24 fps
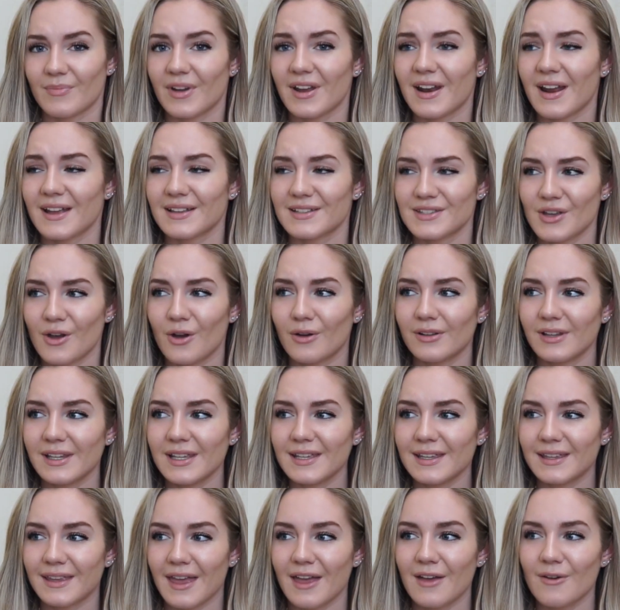But I
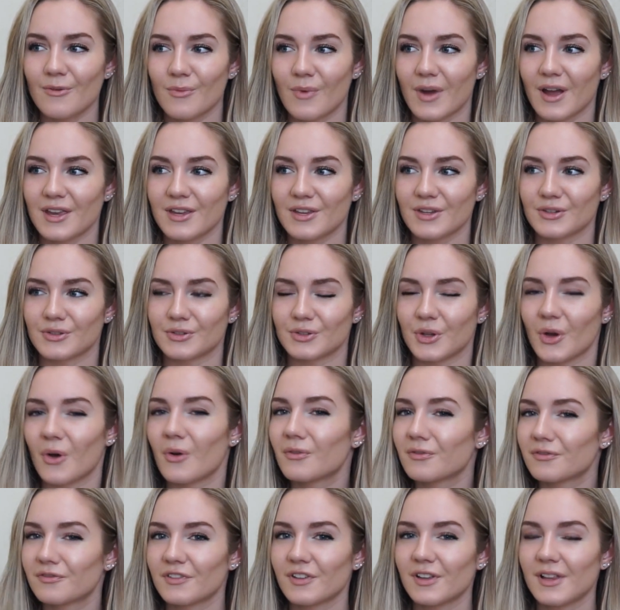totally get why you
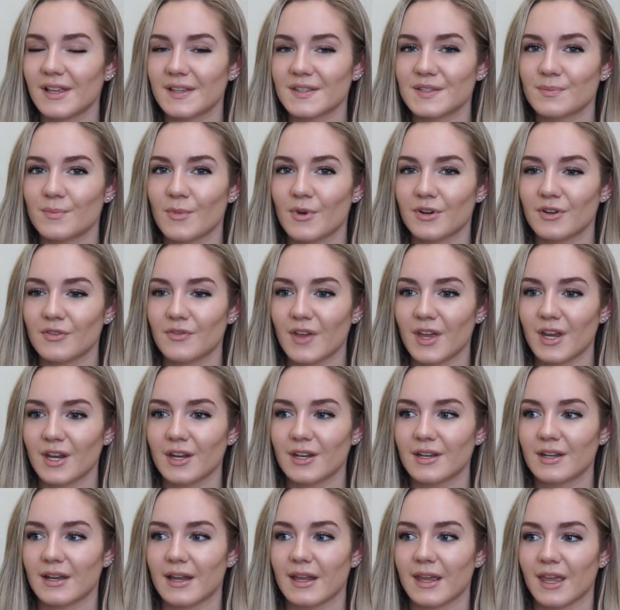don't feel as
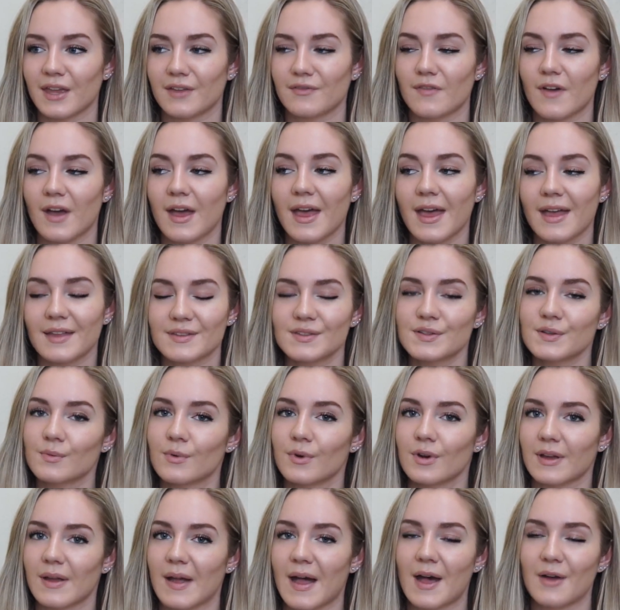motivated. Like, if I had to
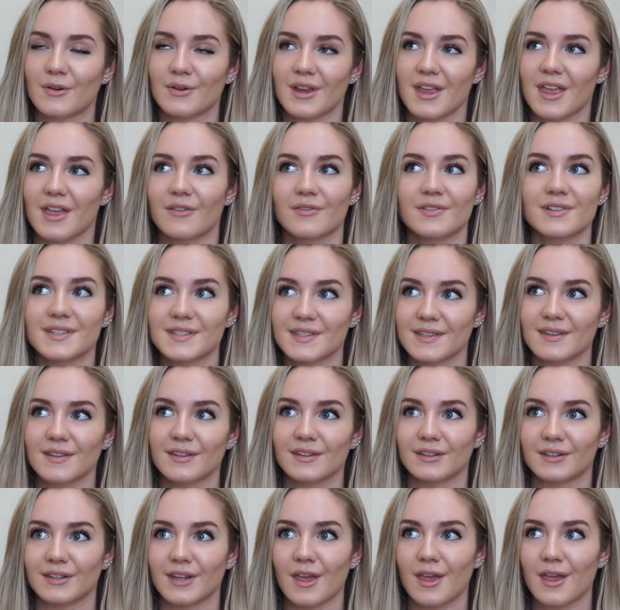work out every
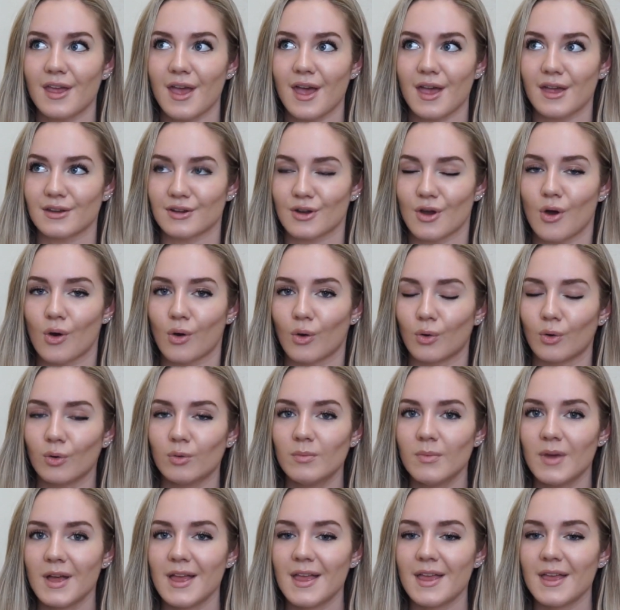single day at
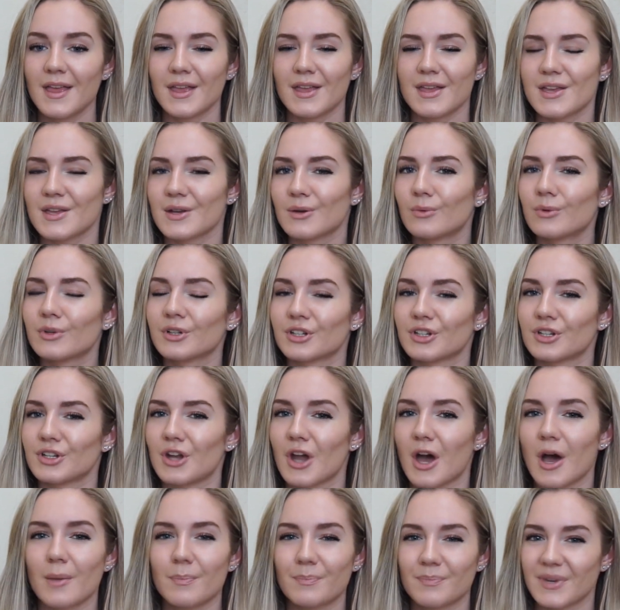home, it would
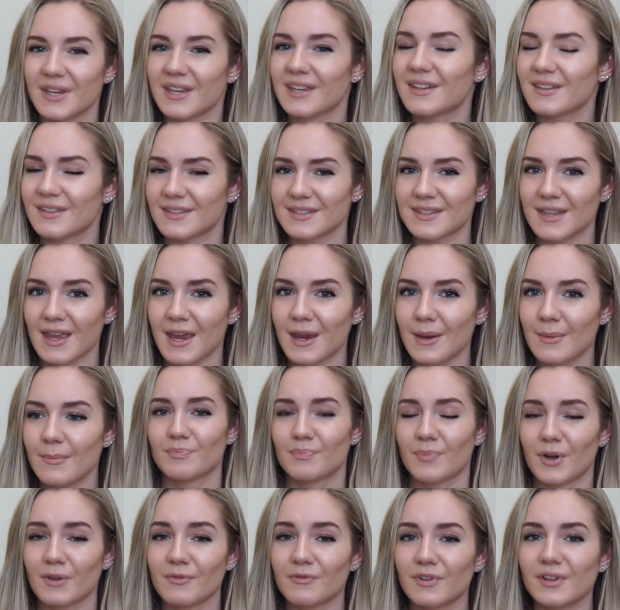not be the same.
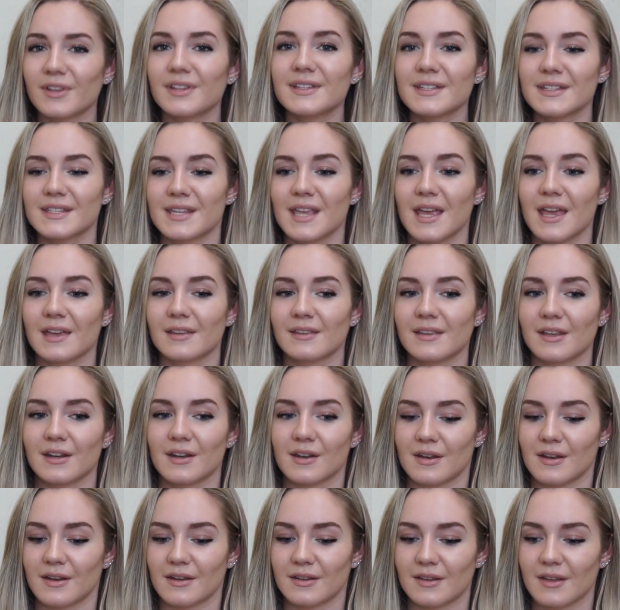But really take
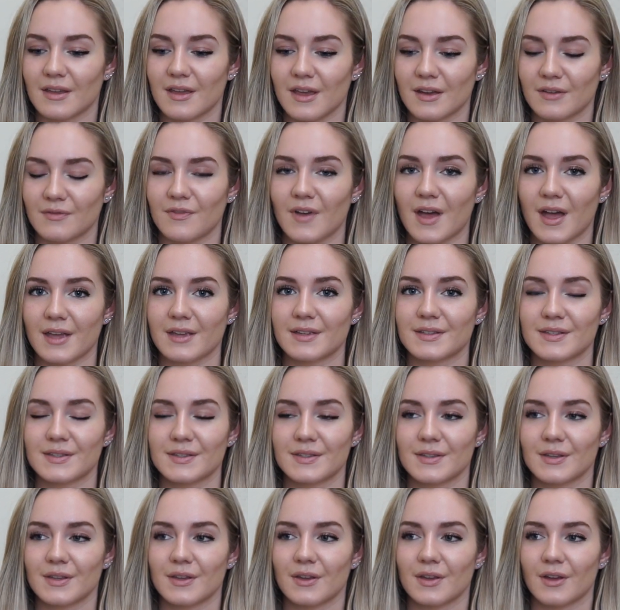the
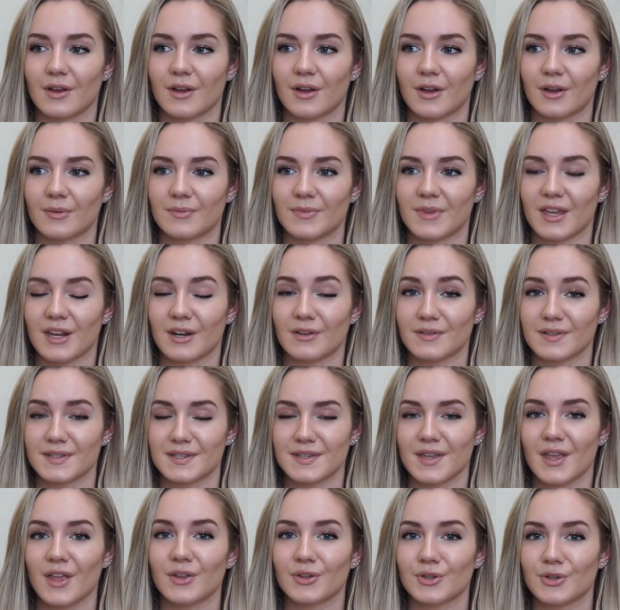advice that I was
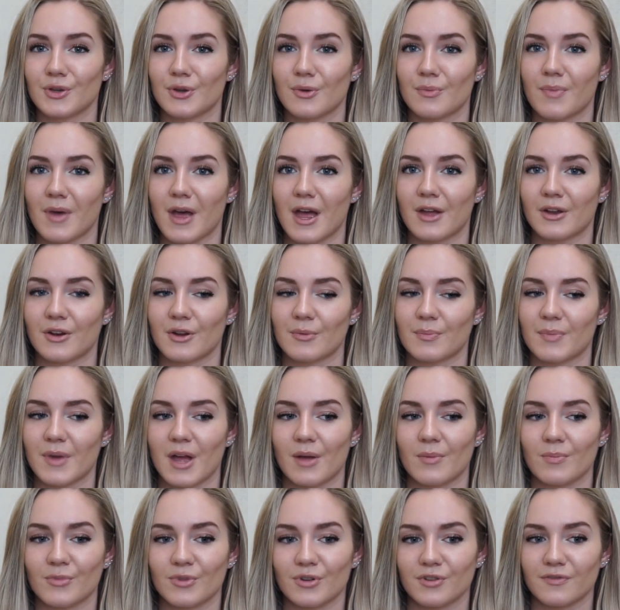telling you
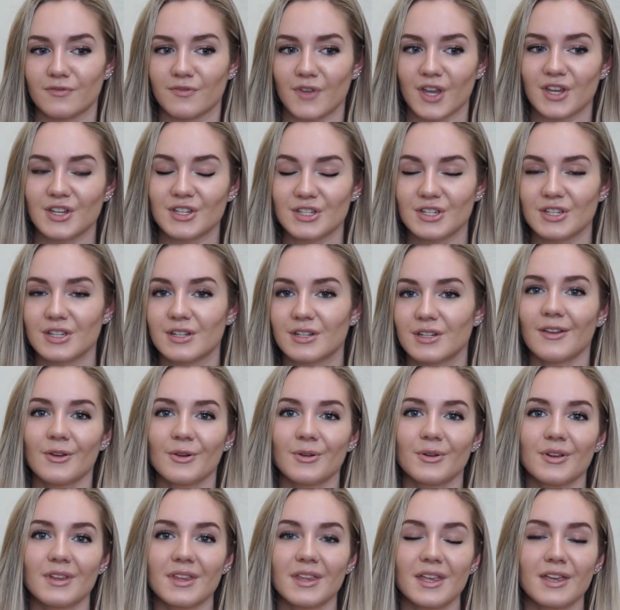about motivation.
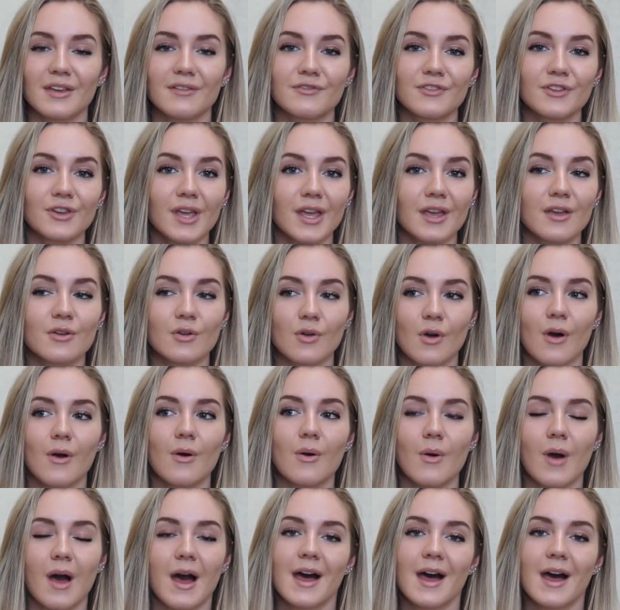All right, if you can go